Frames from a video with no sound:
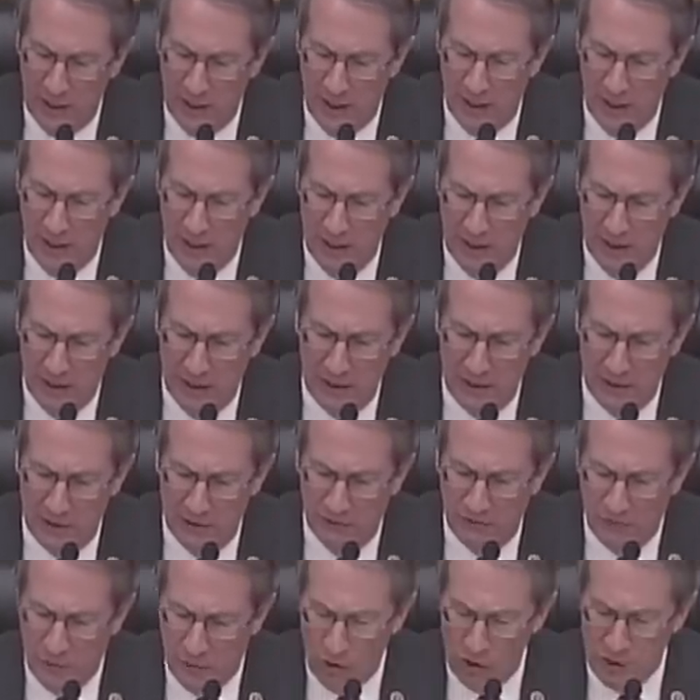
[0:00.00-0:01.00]

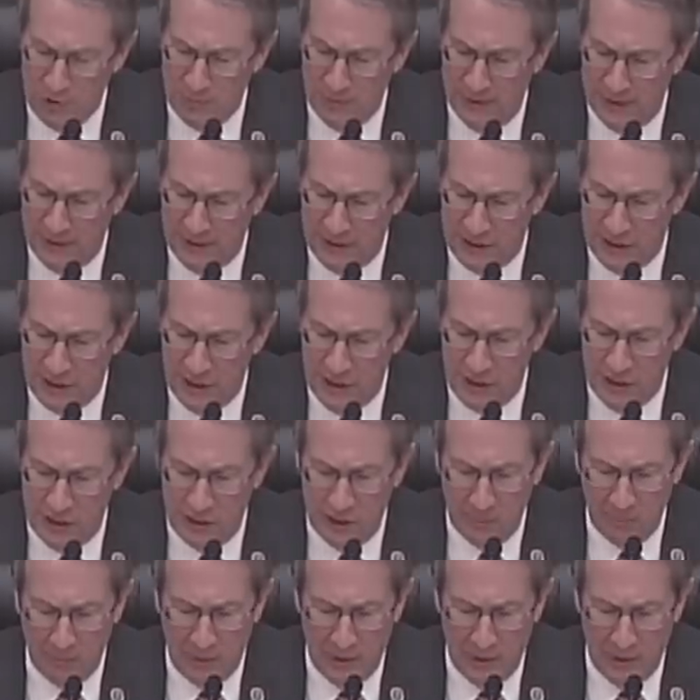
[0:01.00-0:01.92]
enforcement decision.